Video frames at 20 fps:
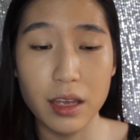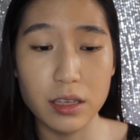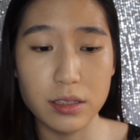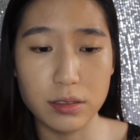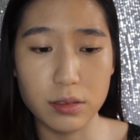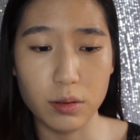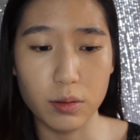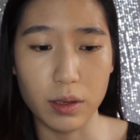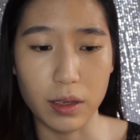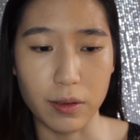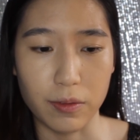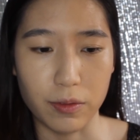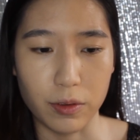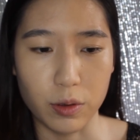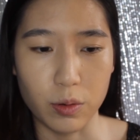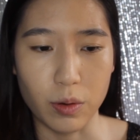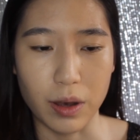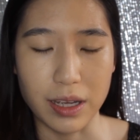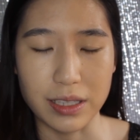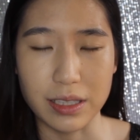So if
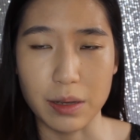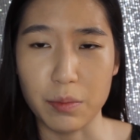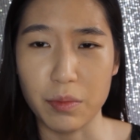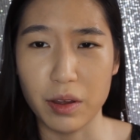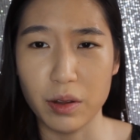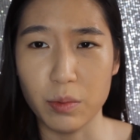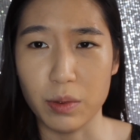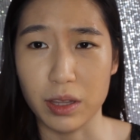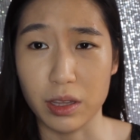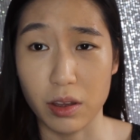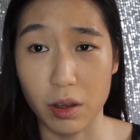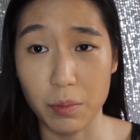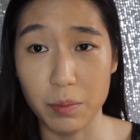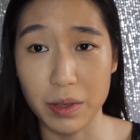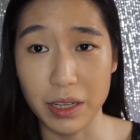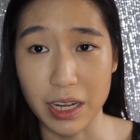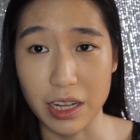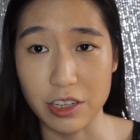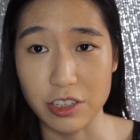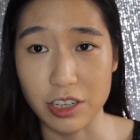you are someone with
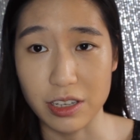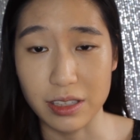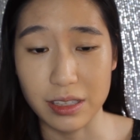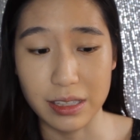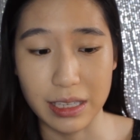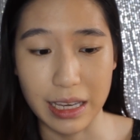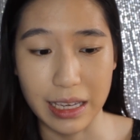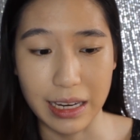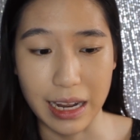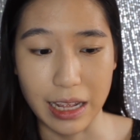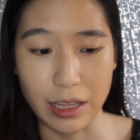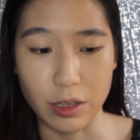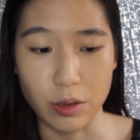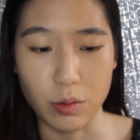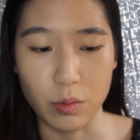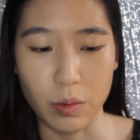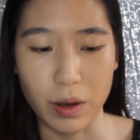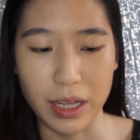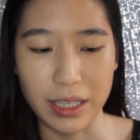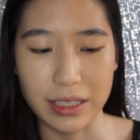combination skin and you
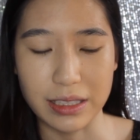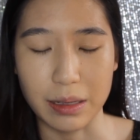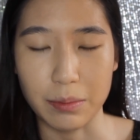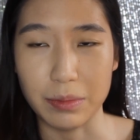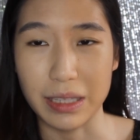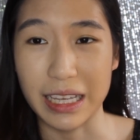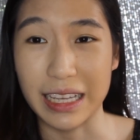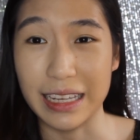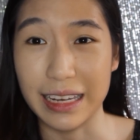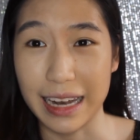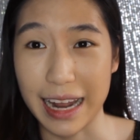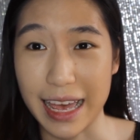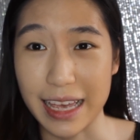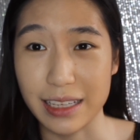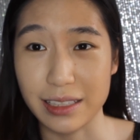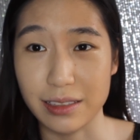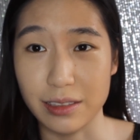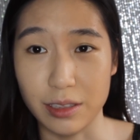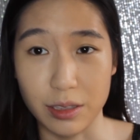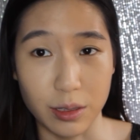want something
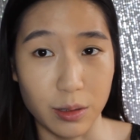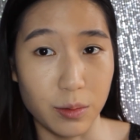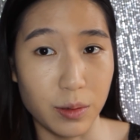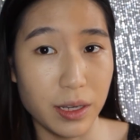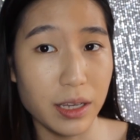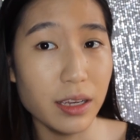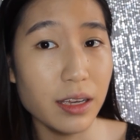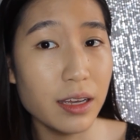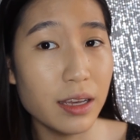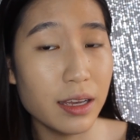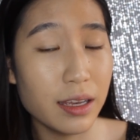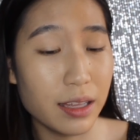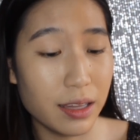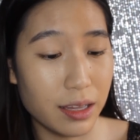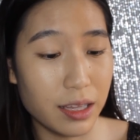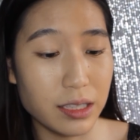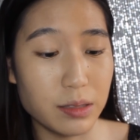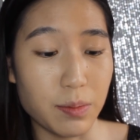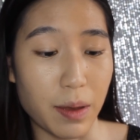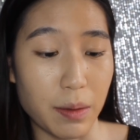less dewy,
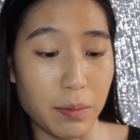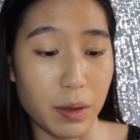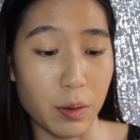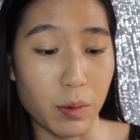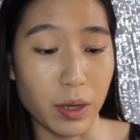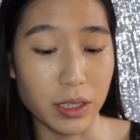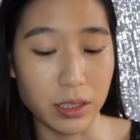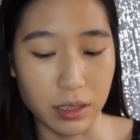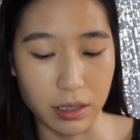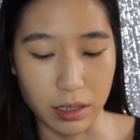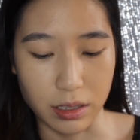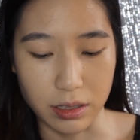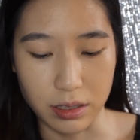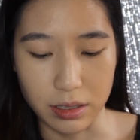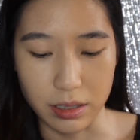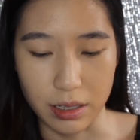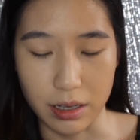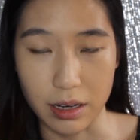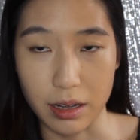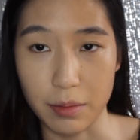this might be one to
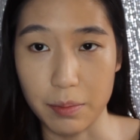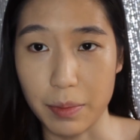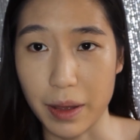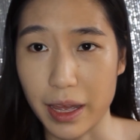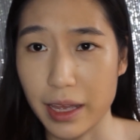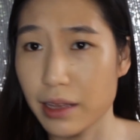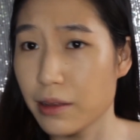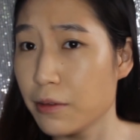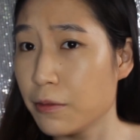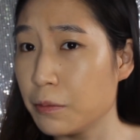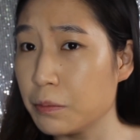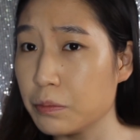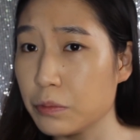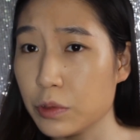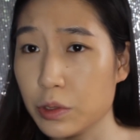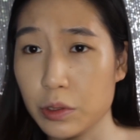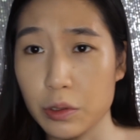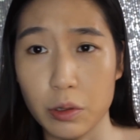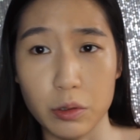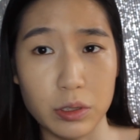consider. But
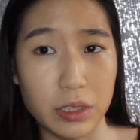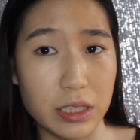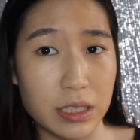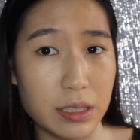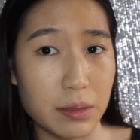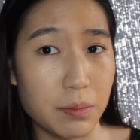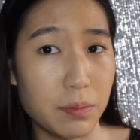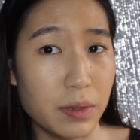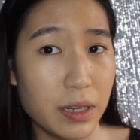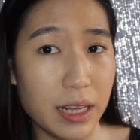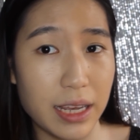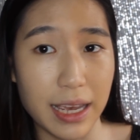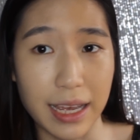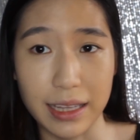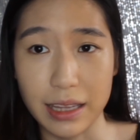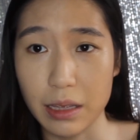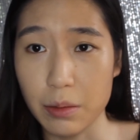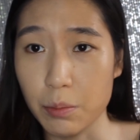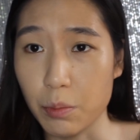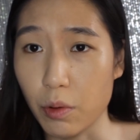noticeably, I
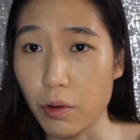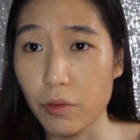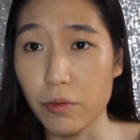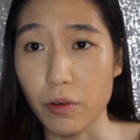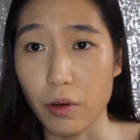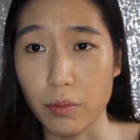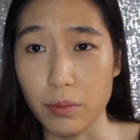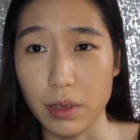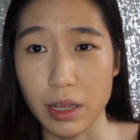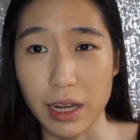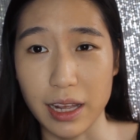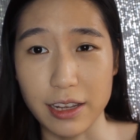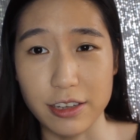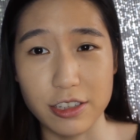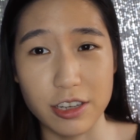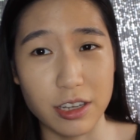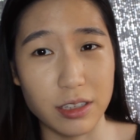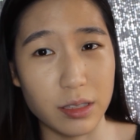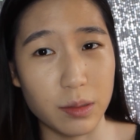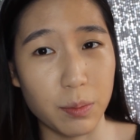think both
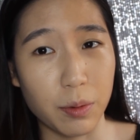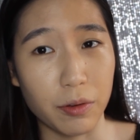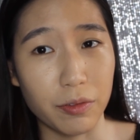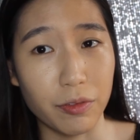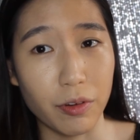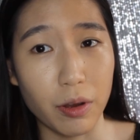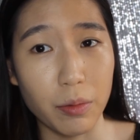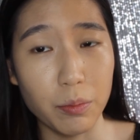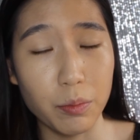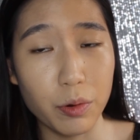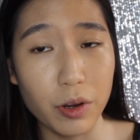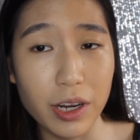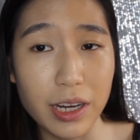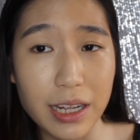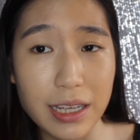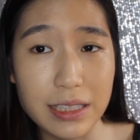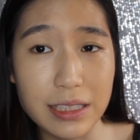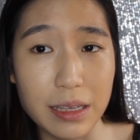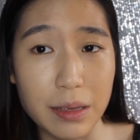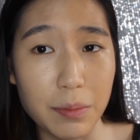formulations perform
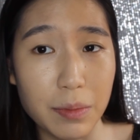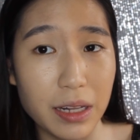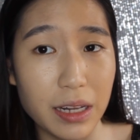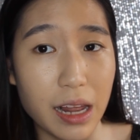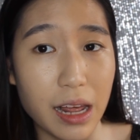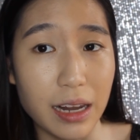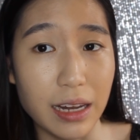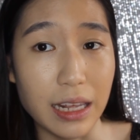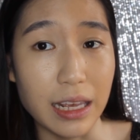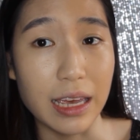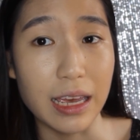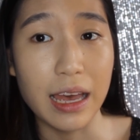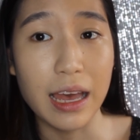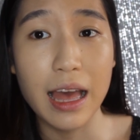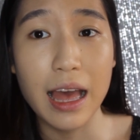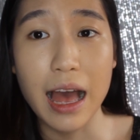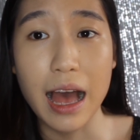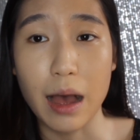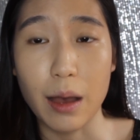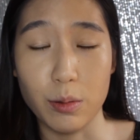pretty similarly.
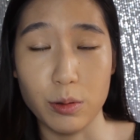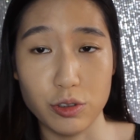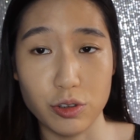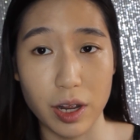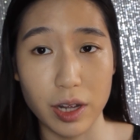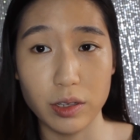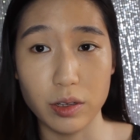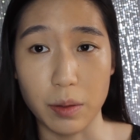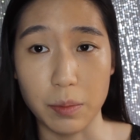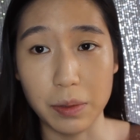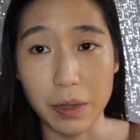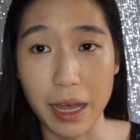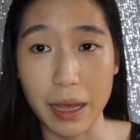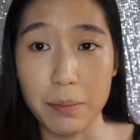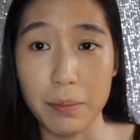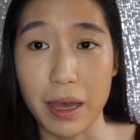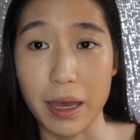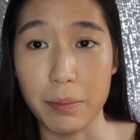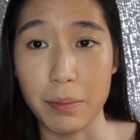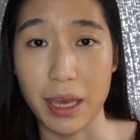I will try to apply
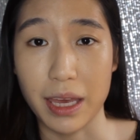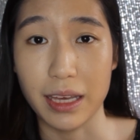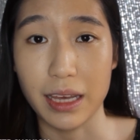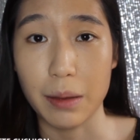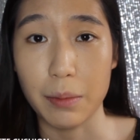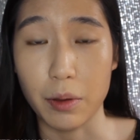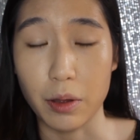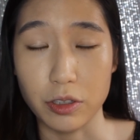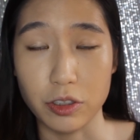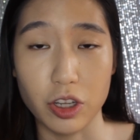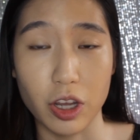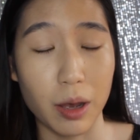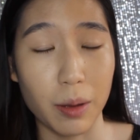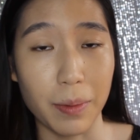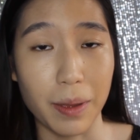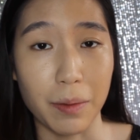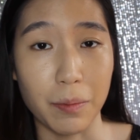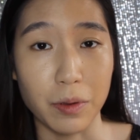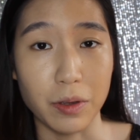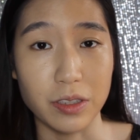my makeup on
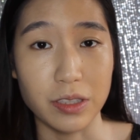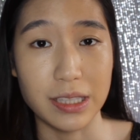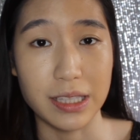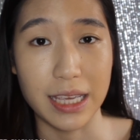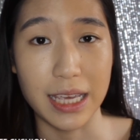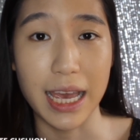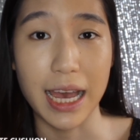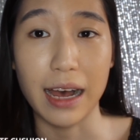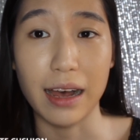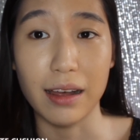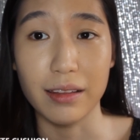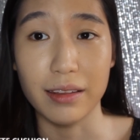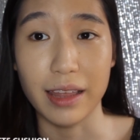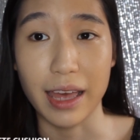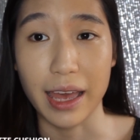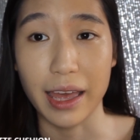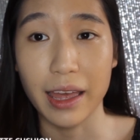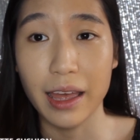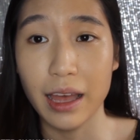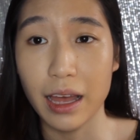top and we'll see how
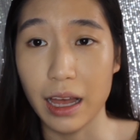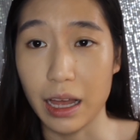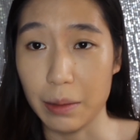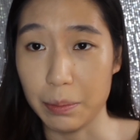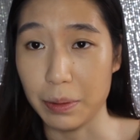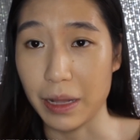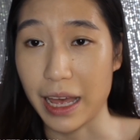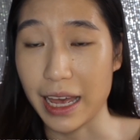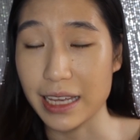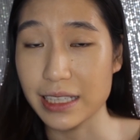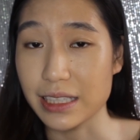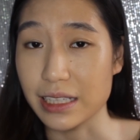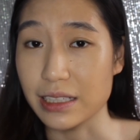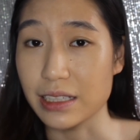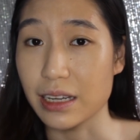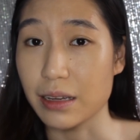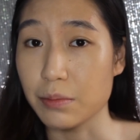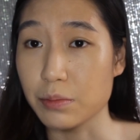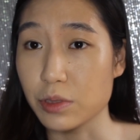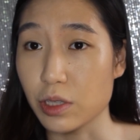that applies in
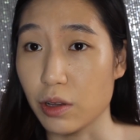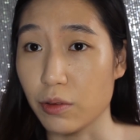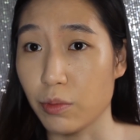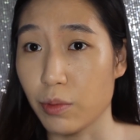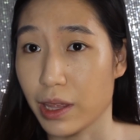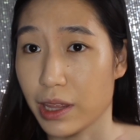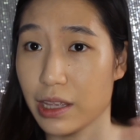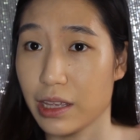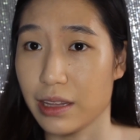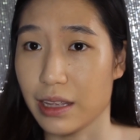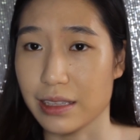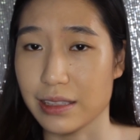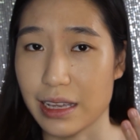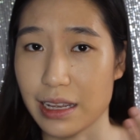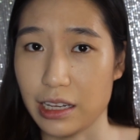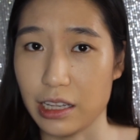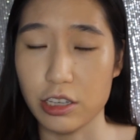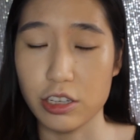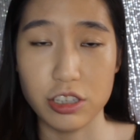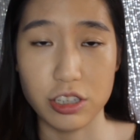terms of whether there's
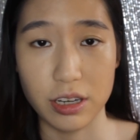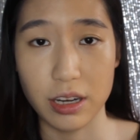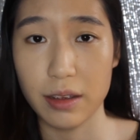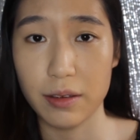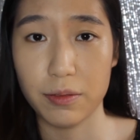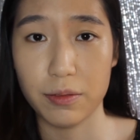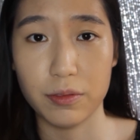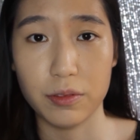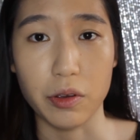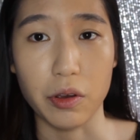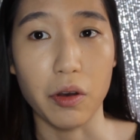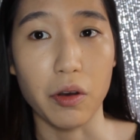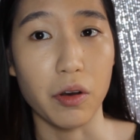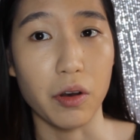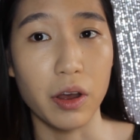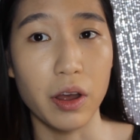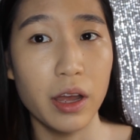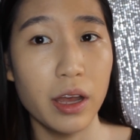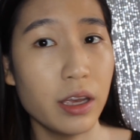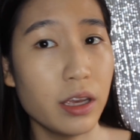any shift,
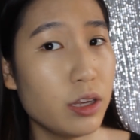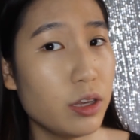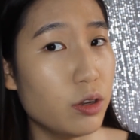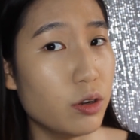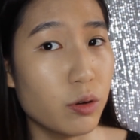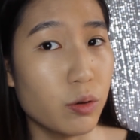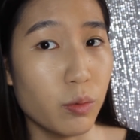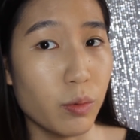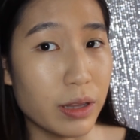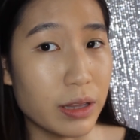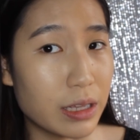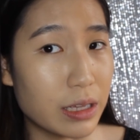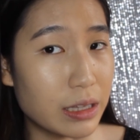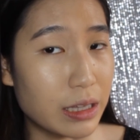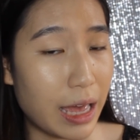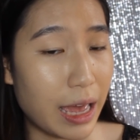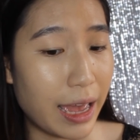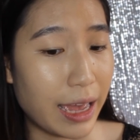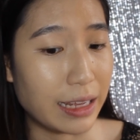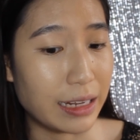or you know, whether
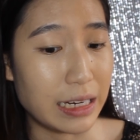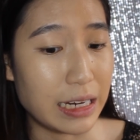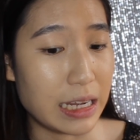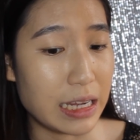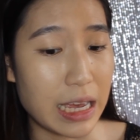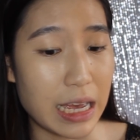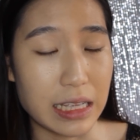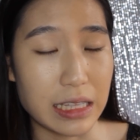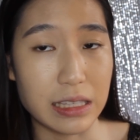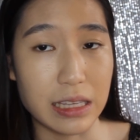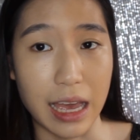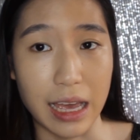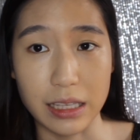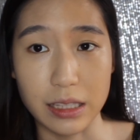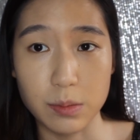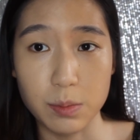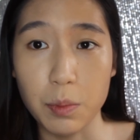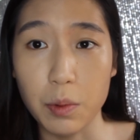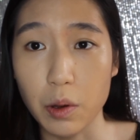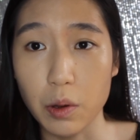the acne gets
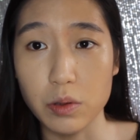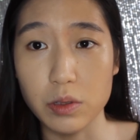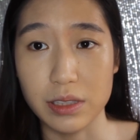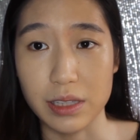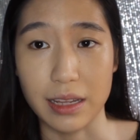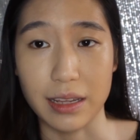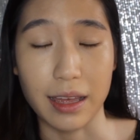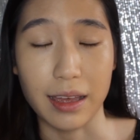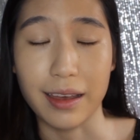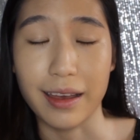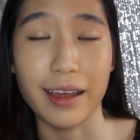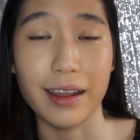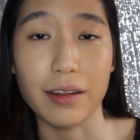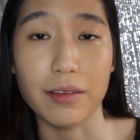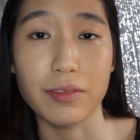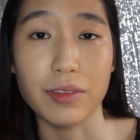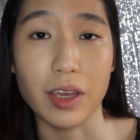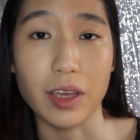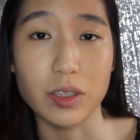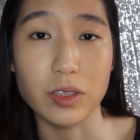exposed and that kind of
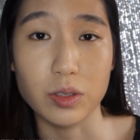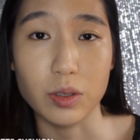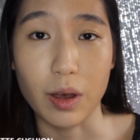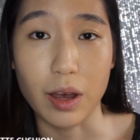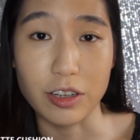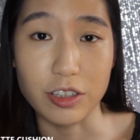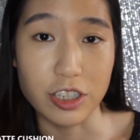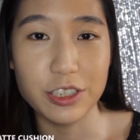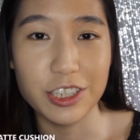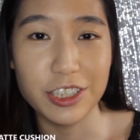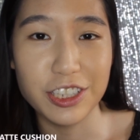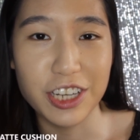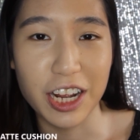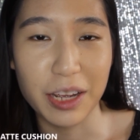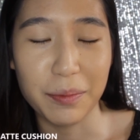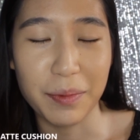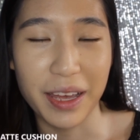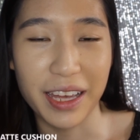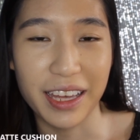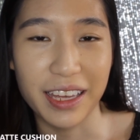thing. So I'll just
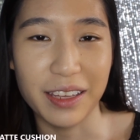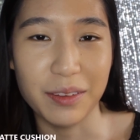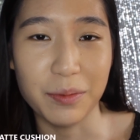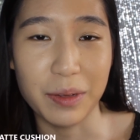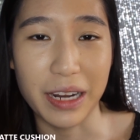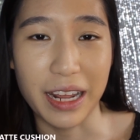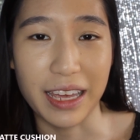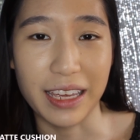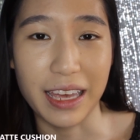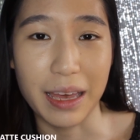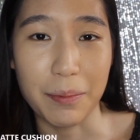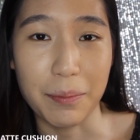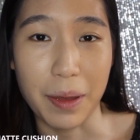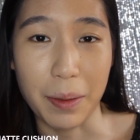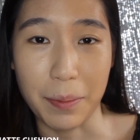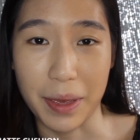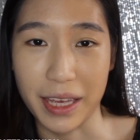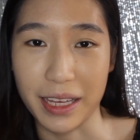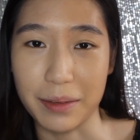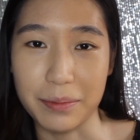check back in when I get
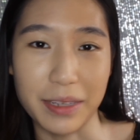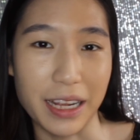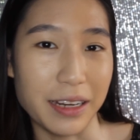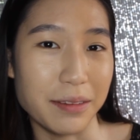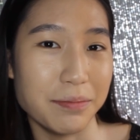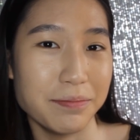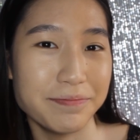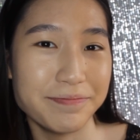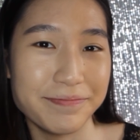my makeup done.